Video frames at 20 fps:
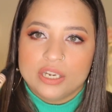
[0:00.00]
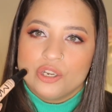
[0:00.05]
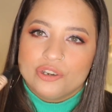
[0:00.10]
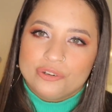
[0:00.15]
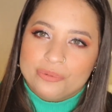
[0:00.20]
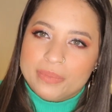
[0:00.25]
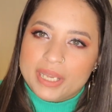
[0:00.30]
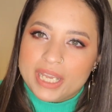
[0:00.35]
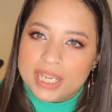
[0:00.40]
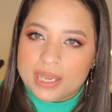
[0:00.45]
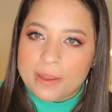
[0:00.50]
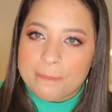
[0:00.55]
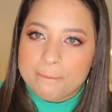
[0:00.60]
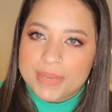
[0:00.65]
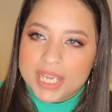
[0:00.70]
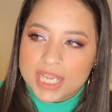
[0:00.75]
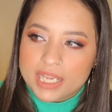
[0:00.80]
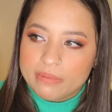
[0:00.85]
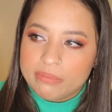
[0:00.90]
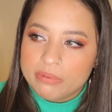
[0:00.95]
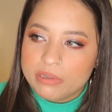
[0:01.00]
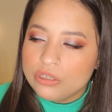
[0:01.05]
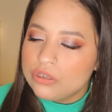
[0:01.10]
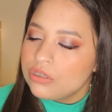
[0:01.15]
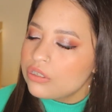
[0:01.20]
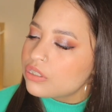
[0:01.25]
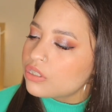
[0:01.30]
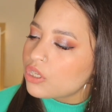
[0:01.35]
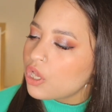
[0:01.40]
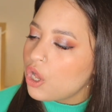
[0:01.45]
no makeup, makeup
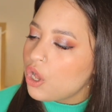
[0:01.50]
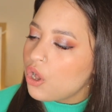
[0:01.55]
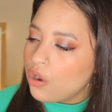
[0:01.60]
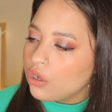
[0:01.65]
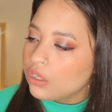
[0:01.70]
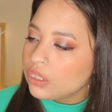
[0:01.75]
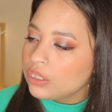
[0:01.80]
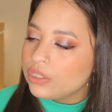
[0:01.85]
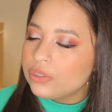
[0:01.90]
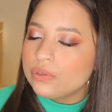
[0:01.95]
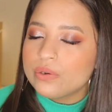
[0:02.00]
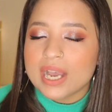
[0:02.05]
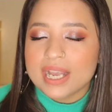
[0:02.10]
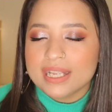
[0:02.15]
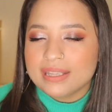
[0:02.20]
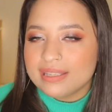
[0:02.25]
looks. Although I